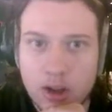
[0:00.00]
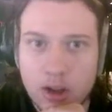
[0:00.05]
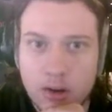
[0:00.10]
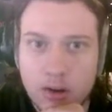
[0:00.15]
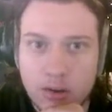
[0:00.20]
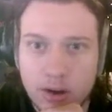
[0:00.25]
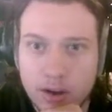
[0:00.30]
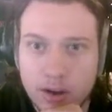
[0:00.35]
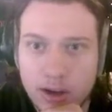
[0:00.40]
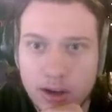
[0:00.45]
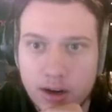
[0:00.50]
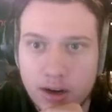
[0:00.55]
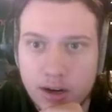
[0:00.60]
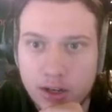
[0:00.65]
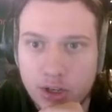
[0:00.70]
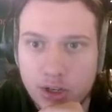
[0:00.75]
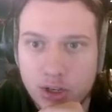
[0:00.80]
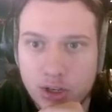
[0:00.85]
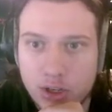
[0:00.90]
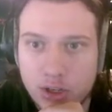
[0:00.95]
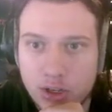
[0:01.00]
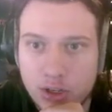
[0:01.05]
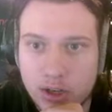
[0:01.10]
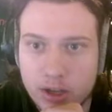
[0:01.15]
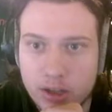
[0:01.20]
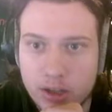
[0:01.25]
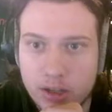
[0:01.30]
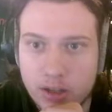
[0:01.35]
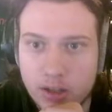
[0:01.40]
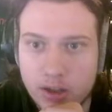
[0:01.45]
Right, can I
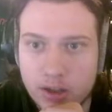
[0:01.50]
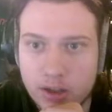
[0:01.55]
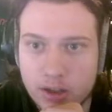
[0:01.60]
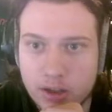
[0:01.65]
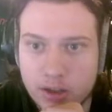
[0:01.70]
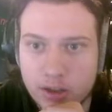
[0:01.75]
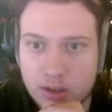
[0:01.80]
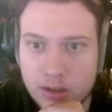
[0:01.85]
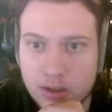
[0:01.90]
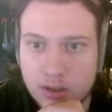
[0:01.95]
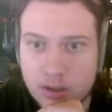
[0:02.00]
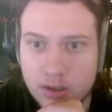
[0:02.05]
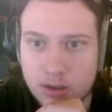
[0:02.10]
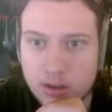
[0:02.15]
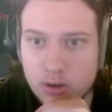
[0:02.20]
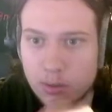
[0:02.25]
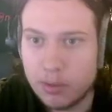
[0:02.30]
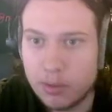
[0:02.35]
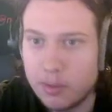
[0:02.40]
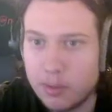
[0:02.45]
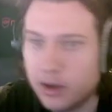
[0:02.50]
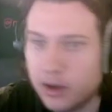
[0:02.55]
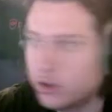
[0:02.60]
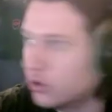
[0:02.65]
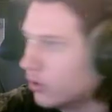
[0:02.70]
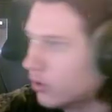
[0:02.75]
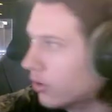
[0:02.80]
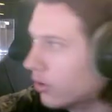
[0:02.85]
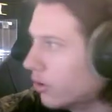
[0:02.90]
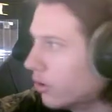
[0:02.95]
get this copy page
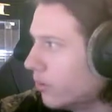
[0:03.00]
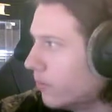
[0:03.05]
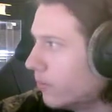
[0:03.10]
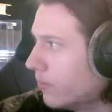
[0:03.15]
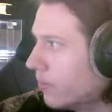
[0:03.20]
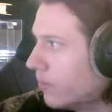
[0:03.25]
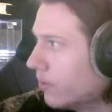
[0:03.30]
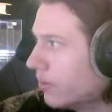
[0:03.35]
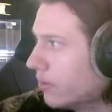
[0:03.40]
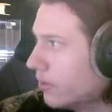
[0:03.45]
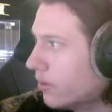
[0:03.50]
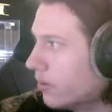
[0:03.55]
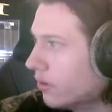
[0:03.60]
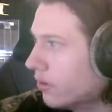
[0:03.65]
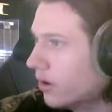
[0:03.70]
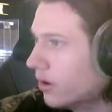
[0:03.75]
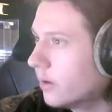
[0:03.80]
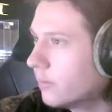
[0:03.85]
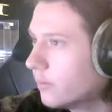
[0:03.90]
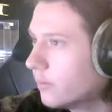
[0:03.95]
URL? Right.